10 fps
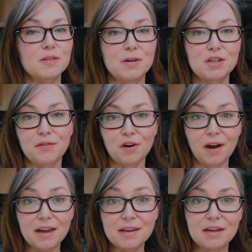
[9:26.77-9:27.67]
Especially if you're
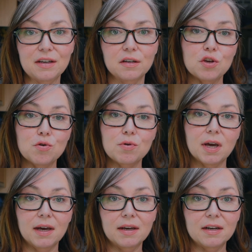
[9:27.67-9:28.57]
hiking, you
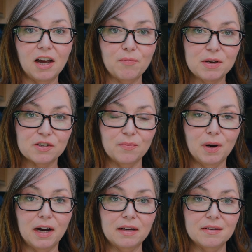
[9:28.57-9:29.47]
can have peace of
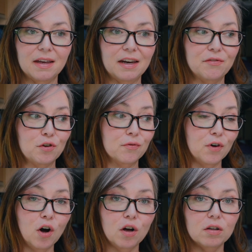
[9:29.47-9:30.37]
mind that if you
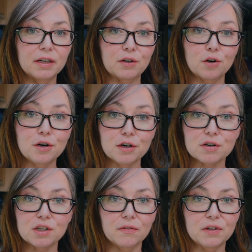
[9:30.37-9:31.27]
fall and hurt
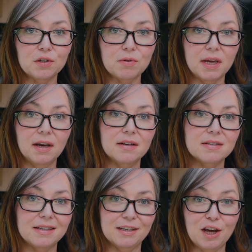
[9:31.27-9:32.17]
yourself and you
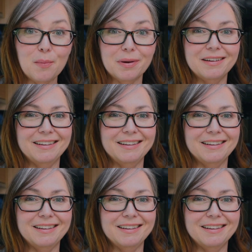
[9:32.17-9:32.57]
can't get up,